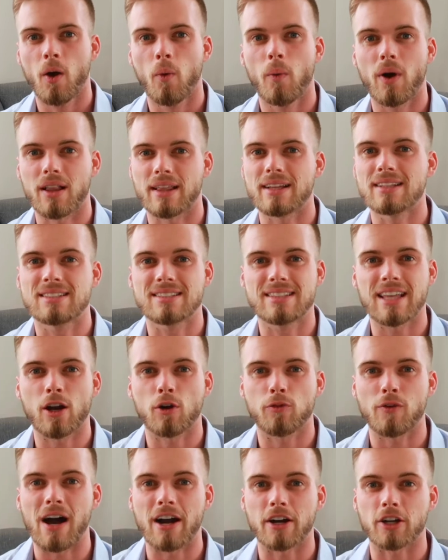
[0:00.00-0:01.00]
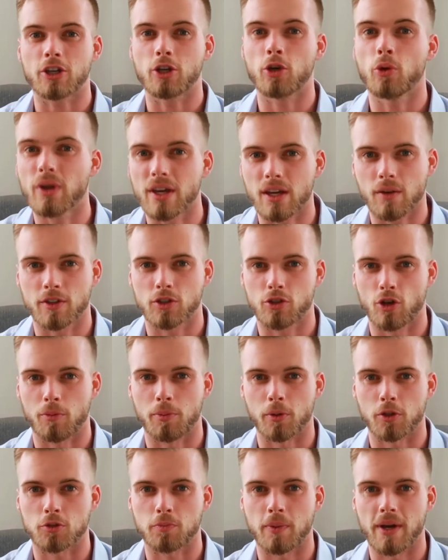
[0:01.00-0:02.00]
Well, instead of arguing with your
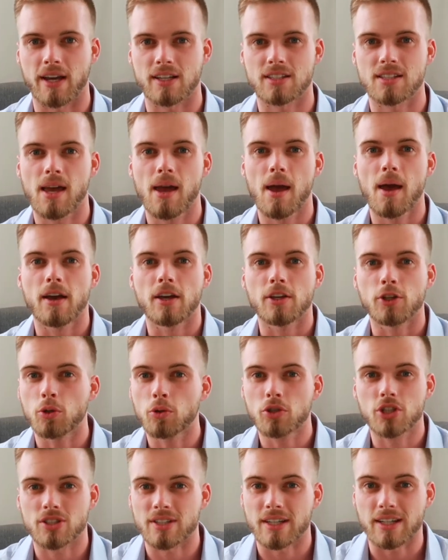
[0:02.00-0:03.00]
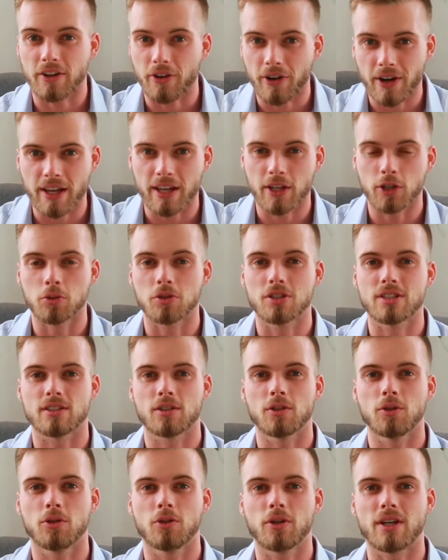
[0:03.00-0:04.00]
prospects, you just agree.
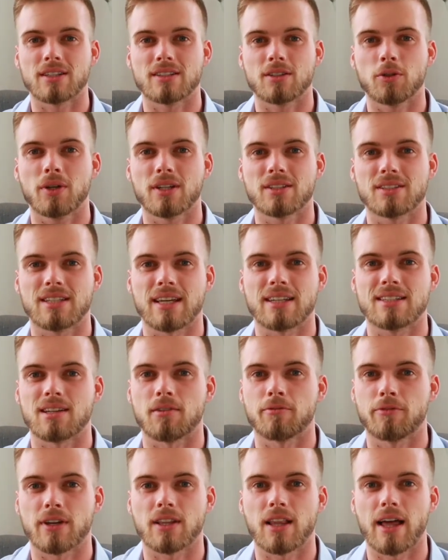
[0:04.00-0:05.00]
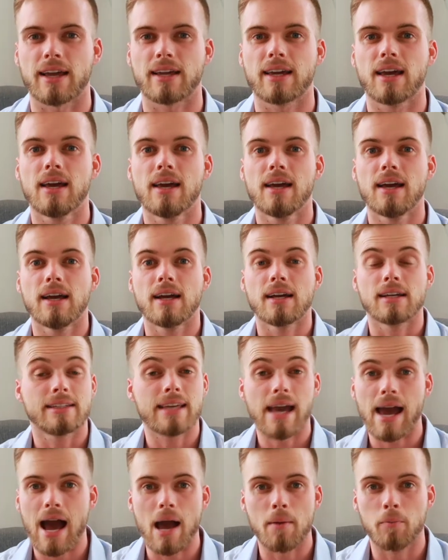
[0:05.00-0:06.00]
You can say something like,
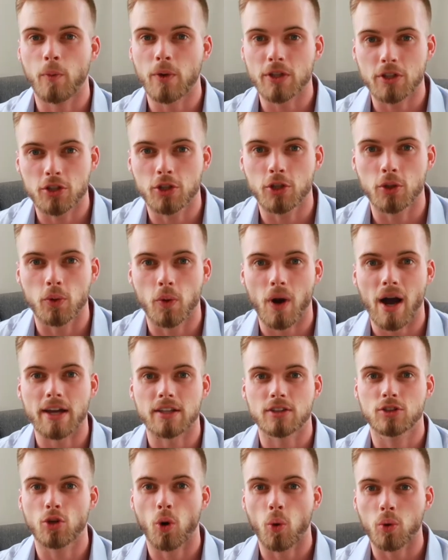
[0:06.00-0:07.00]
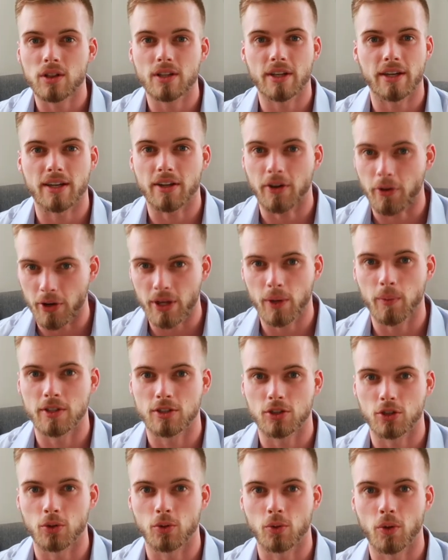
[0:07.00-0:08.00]
yeah, I'm with you. I totally agree
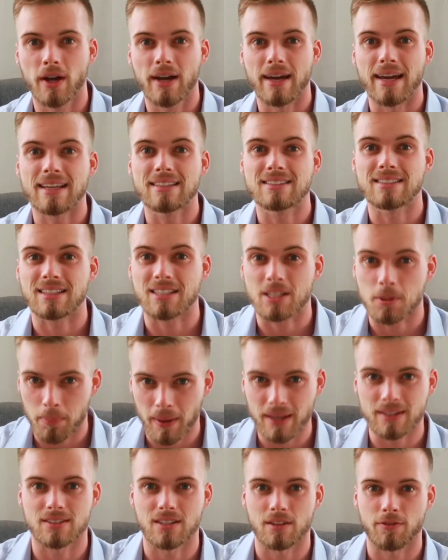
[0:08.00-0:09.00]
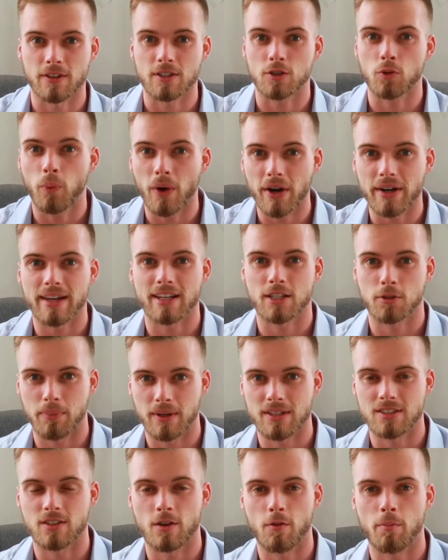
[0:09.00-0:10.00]
with you. It's expensive. It's very
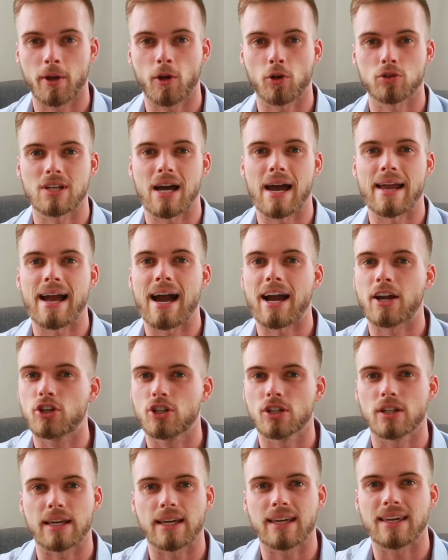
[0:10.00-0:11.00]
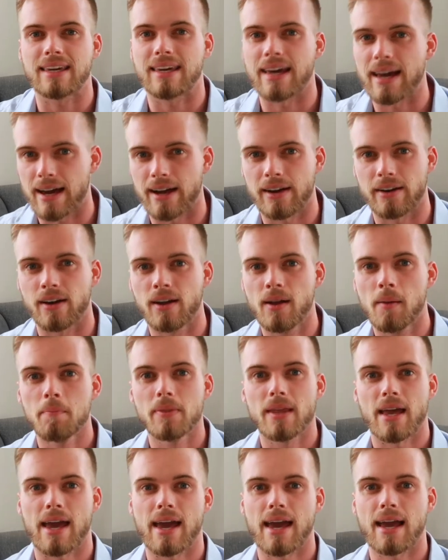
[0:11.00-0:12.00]
expensive because I actually care.
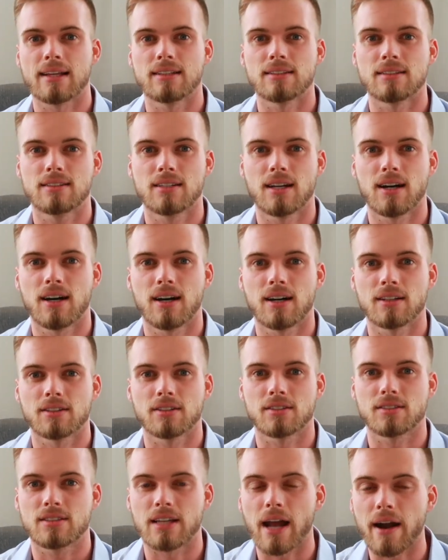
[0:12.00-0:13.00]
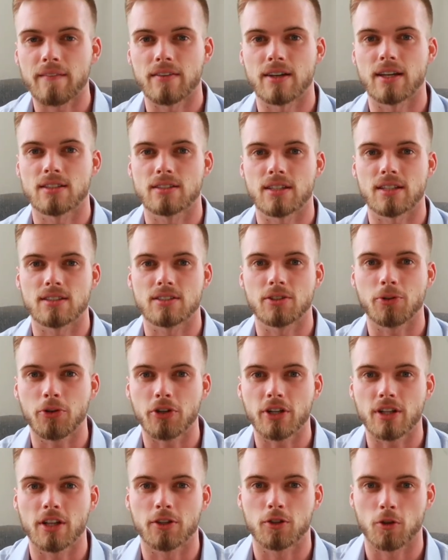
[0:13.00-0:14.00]
And the service is
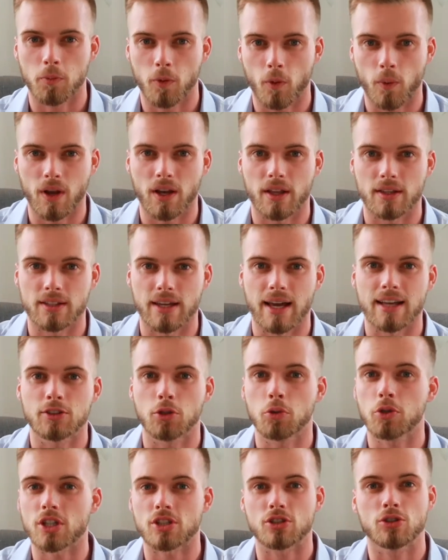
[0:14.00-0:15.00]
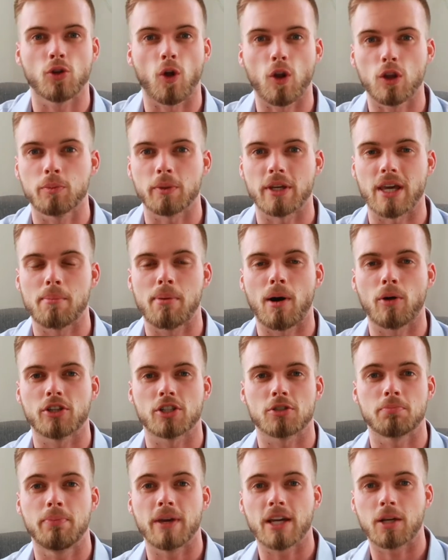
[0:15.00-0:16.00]
really top quality. And you just told me about
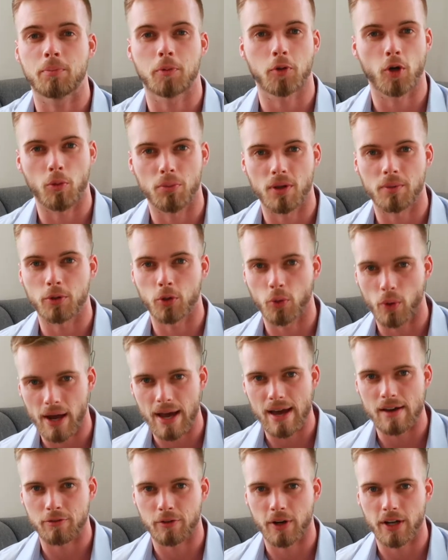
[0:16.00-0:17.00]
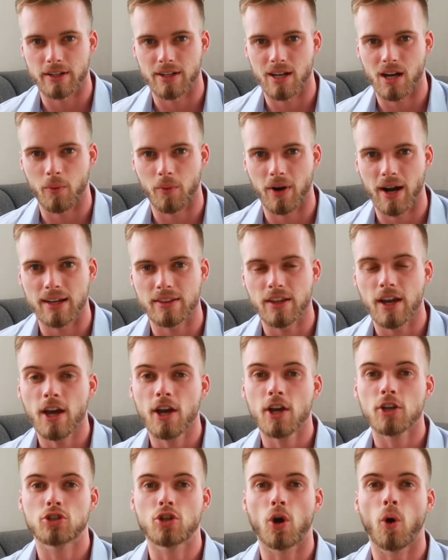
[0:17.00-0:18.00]
this big problem you have right now, right?
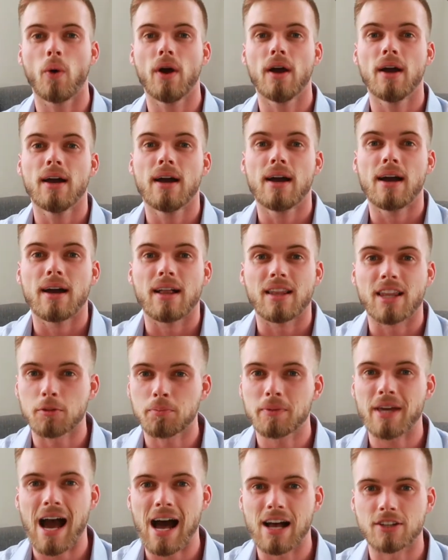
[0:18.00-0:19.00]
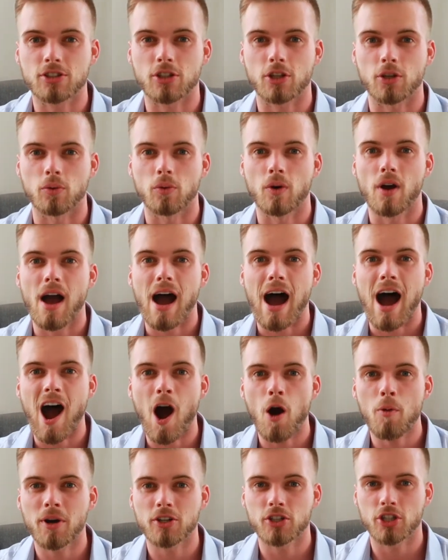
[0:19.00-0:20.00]
So let me ask you,
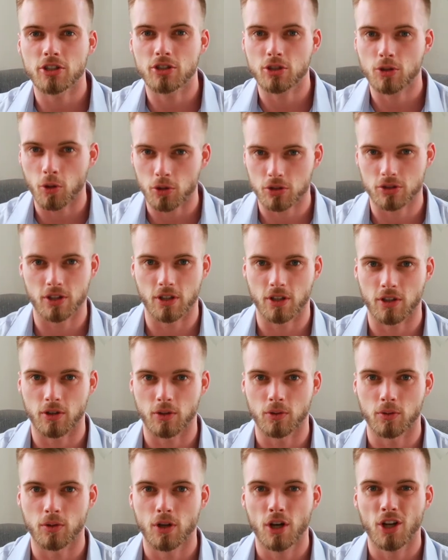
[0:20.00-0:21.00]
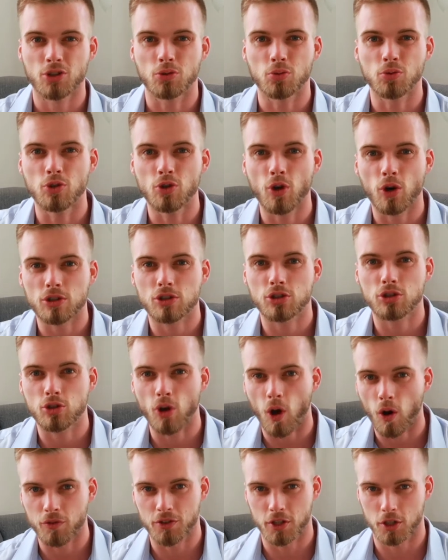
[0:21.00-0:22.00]
how much it's costing you to not
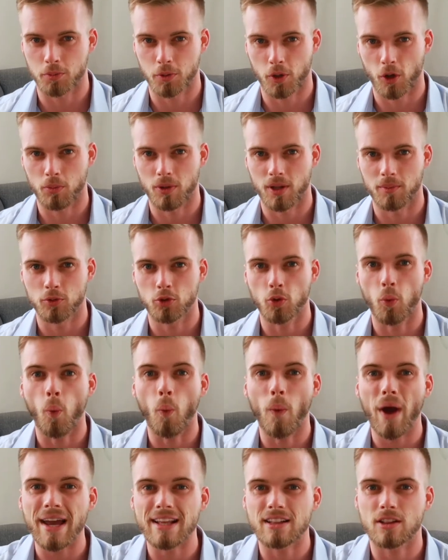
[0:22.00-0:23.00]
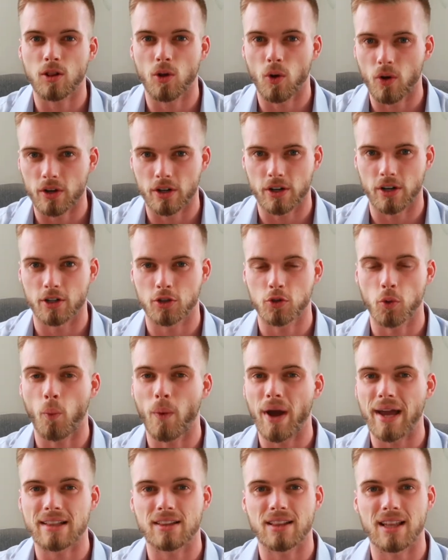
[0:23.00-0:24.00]
solve this problem, to wait longer, to
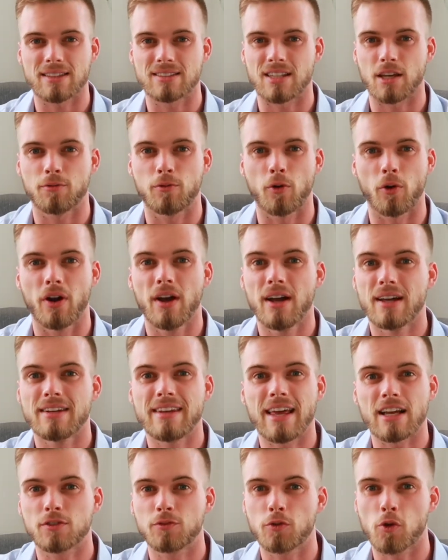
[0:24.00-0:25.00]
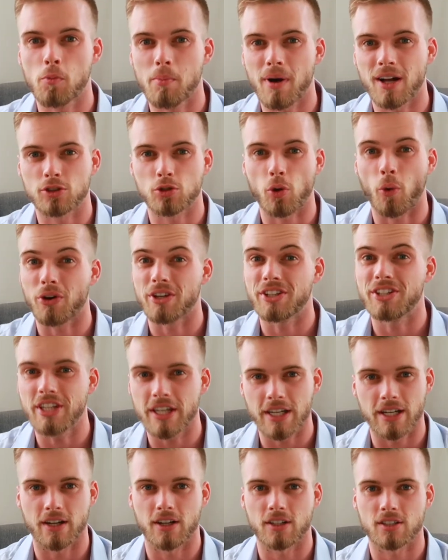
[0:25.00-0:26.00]
wait, let's say, for next few months or
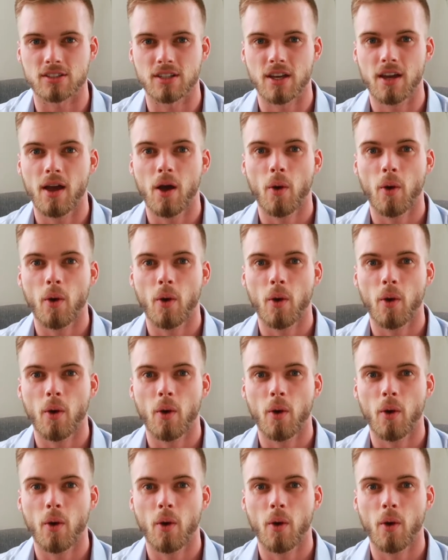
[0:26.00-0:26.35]
years